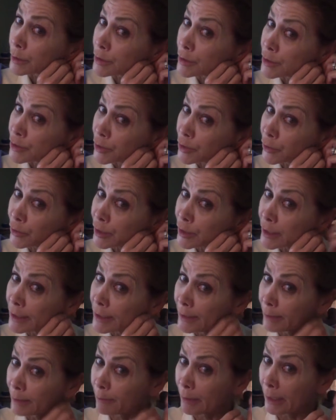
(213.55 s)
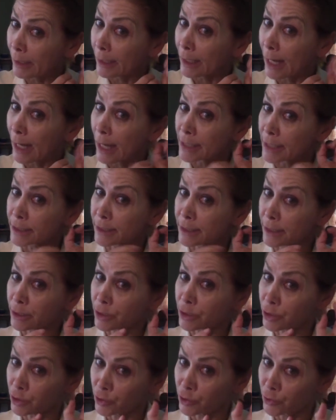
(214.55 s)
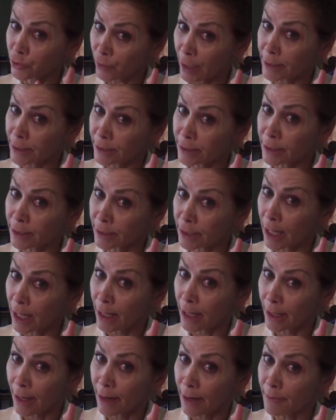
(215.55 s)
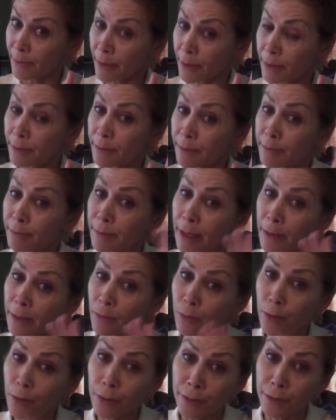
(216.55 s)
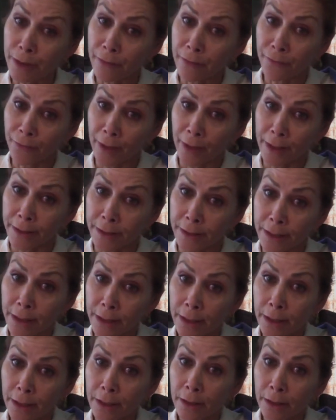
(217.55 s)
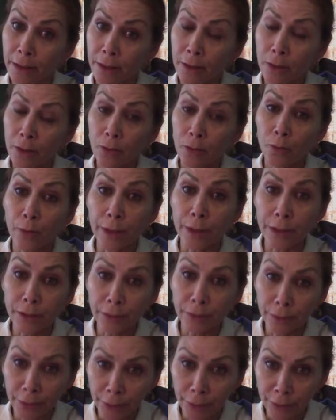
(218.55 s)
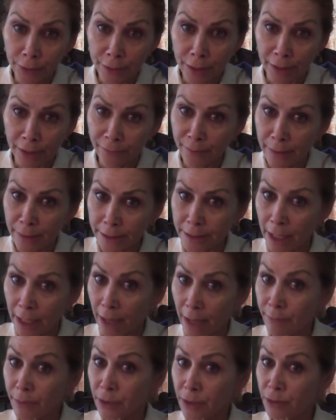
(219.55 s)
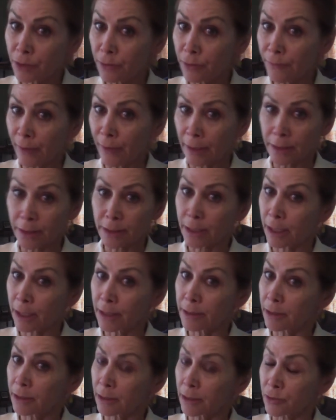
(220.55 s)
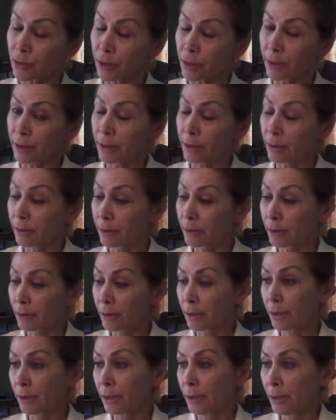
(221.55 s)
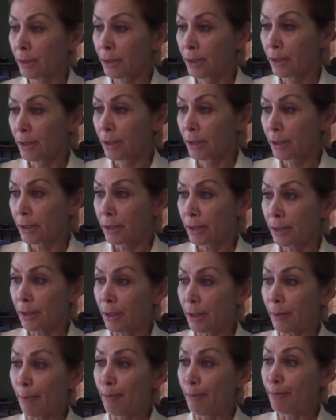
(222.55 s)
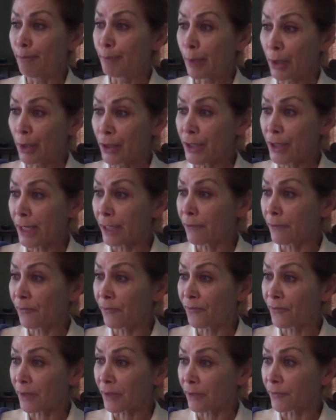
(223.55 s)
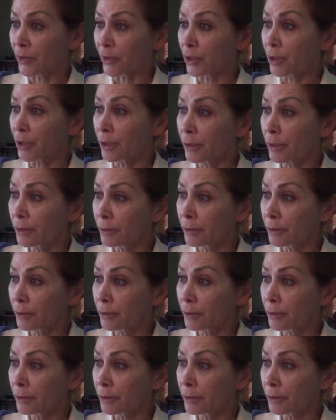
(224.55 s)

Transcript: certainly be as distressed as I am, my worthy friend, when you learn of Madame de Tourvel's condition. A burning fever,